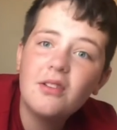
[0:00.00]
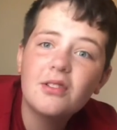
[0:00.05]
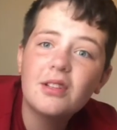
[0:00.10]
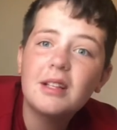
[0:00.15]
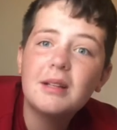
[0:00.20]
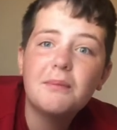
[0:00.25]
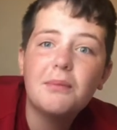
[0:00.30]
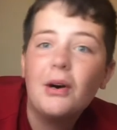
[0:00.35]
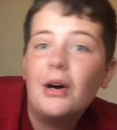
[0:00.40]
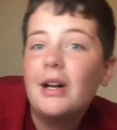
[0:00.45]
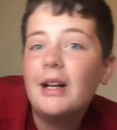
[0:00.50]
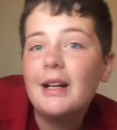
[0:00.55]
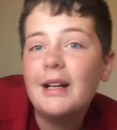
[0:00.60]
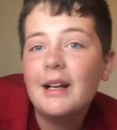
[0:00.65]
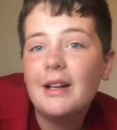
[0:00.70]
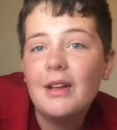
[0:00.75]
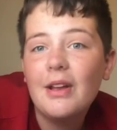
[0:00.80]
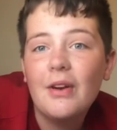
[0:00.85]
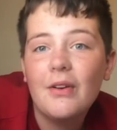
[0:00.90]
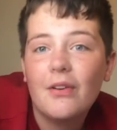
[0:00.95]
plenty
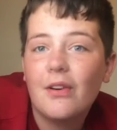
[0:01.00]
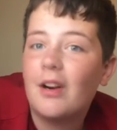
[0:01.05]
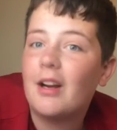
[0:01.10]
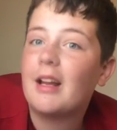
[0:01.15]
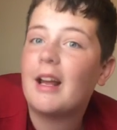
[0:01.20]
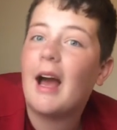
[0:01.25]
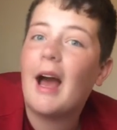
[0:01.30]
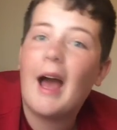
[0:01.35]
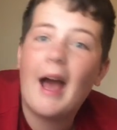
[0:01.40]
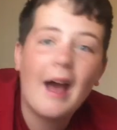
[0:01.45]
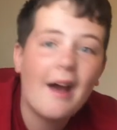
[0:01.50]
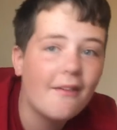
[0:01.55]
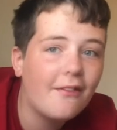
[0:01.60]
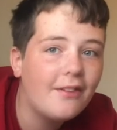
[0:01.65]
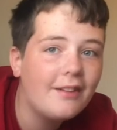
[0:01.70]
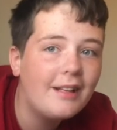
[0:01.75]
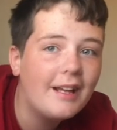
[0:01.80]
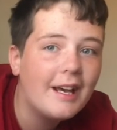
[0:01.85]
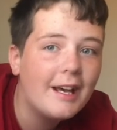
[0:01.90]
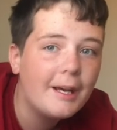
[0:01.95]
to do for like a half
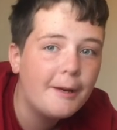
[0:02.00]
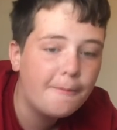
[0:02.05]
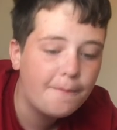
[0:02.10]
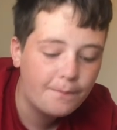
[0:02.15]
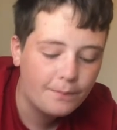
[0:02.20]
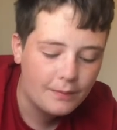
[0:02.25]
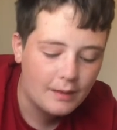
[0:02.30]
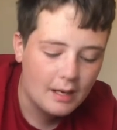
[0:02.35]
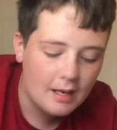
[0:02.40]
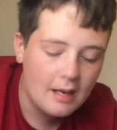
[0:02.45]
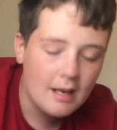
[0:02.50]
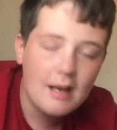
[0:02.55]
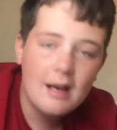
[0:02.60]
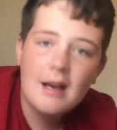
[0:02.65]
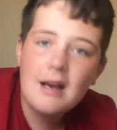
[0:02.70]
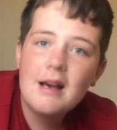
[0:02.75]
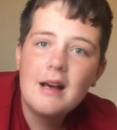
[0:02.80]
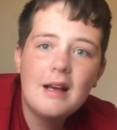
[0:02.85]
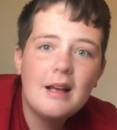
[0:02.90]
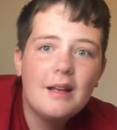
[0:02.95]
a day.
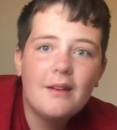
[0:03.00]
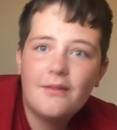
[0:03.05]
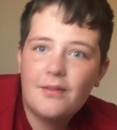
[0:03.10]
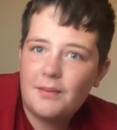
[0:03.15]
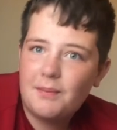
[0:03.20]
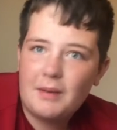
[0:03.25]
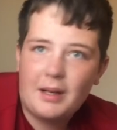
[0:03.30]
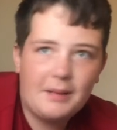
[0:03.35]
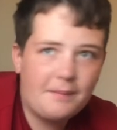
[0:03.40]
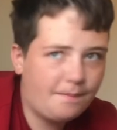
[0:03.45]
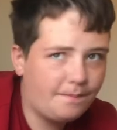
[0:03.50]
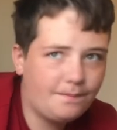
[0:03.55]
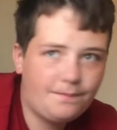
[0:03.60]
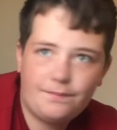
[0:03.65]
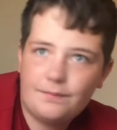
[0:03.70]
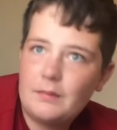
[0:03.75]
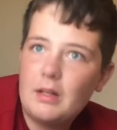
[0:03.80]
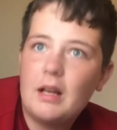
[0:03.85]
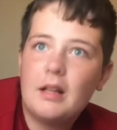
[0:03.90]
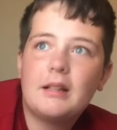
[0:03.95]

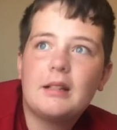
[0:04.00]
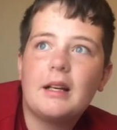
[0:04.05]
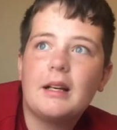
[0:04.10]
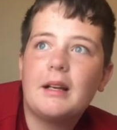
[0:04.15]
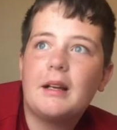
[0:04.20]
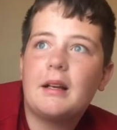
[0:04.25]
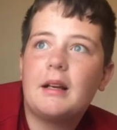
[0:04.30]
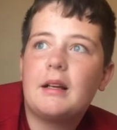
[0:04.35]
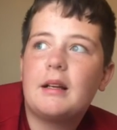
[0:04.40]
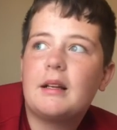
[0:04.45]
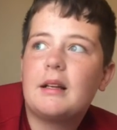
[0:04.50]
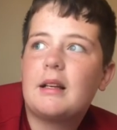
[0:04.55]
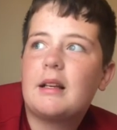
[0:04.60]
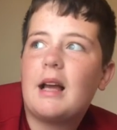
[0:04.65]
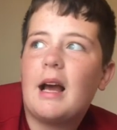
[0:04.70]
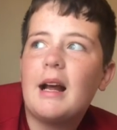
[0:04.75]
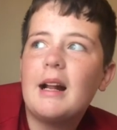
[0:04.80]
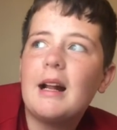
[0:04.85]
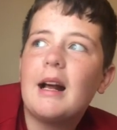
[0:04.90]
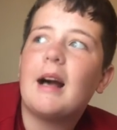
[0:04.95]
It's like
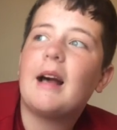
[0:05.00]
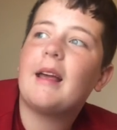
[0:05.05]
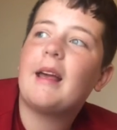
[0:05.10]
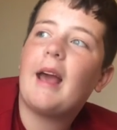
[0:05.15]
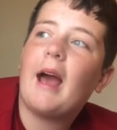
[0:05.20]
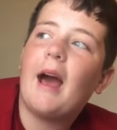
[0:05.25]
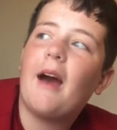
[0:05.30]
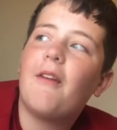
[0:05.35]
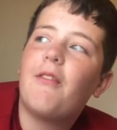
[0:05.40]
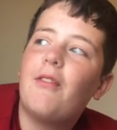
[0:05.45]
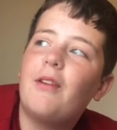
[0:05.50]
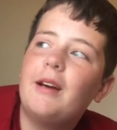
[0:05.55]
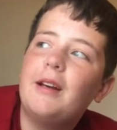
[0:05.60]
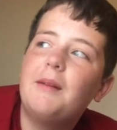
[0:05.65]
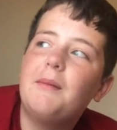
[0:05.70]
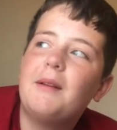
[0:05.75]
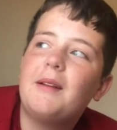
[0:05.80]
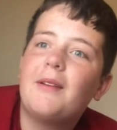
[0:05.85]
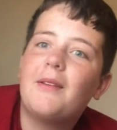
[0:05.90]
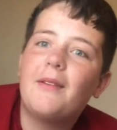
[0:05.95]
kind of like halfway
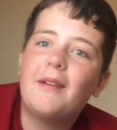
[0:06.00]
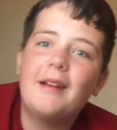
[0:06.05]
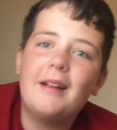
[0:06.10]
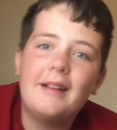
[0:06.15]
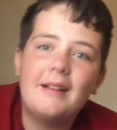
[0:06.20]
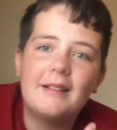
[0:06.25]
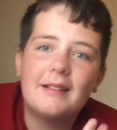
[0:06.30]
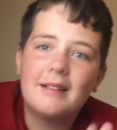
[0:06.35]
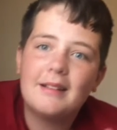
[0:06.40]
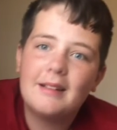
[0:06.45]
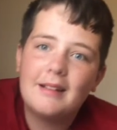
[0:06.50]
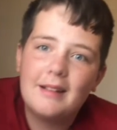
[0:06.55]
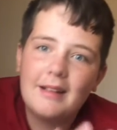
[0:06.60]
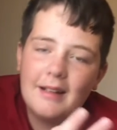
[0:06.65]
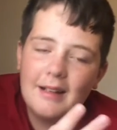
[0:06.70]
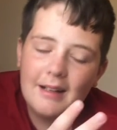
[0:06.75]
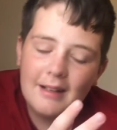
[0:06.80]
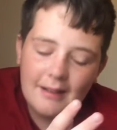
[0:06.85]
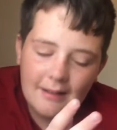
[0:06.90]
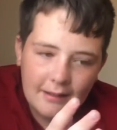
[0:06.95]
in between
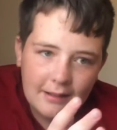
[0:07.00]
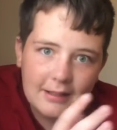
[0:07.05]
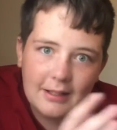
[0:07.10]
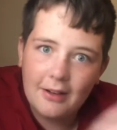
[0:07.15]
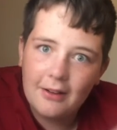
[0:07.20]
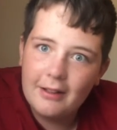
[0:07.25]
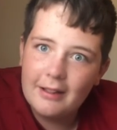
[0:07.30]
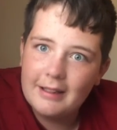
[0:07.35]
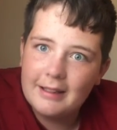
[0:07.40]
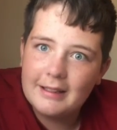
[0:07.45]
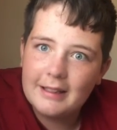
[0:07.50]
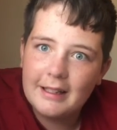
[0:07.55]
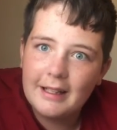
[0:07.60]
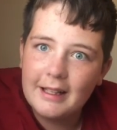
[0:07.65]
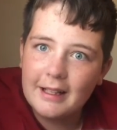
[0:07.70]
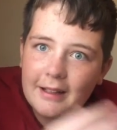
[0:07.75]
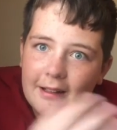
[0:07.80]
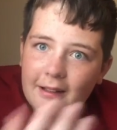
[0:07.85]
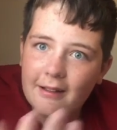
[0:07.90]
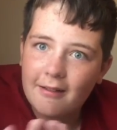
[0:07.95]
Salt Lake
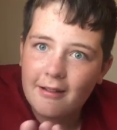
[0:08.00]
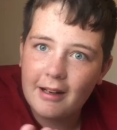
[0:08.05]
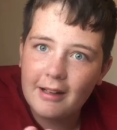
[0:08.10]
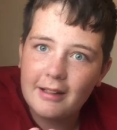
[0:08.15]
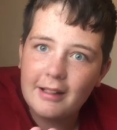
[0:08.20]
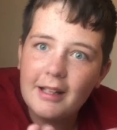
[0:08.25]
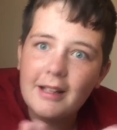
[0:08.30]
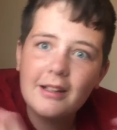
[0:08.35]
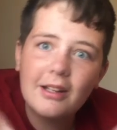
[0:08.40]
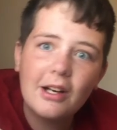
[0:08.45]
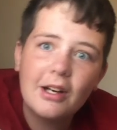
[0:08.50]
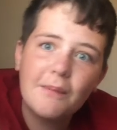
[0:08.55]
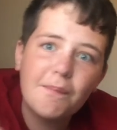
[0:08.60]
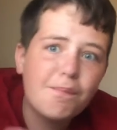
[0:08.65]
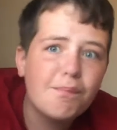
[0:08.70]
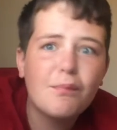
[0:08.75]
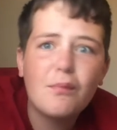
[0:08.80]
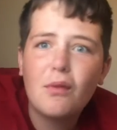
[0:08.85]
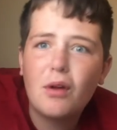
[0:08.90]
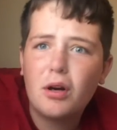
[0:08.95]
City and Grand Teton
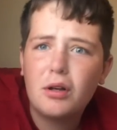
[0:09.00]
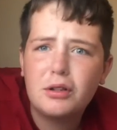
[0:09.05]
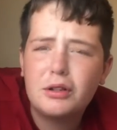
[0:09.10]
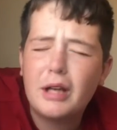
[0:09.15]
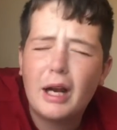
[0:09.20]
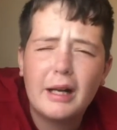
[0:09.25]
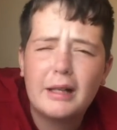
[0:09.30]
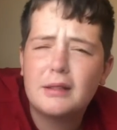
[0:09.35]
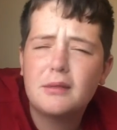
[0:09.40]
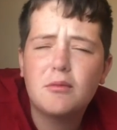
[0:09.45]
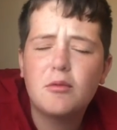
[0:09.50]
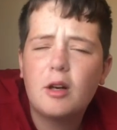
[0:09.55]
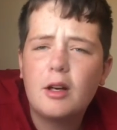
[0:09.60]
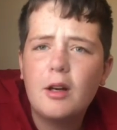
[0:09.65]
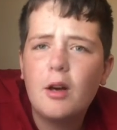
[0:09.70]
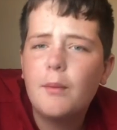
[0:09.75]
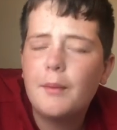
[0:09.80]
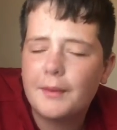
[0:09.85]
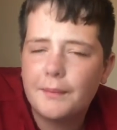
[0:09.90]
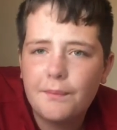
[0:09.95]
or Jackson,
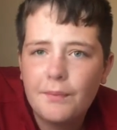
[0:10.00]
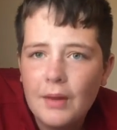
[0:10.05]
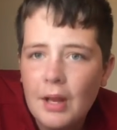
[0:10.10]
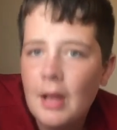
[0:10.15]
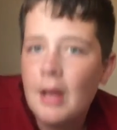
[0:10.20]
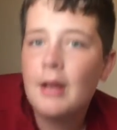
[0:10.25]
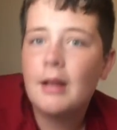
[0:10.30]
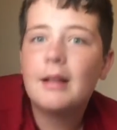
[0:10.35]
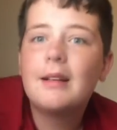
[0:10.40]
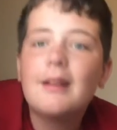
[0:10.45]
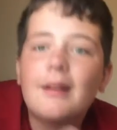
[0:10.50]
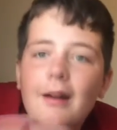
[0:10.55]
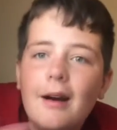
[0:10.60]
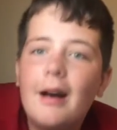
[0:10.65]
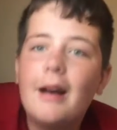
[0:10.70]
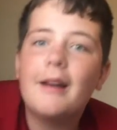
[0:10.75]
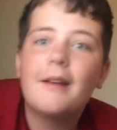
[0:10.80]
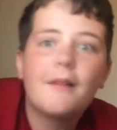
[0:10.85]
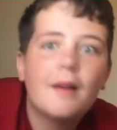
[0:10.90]
Wyoming. So like,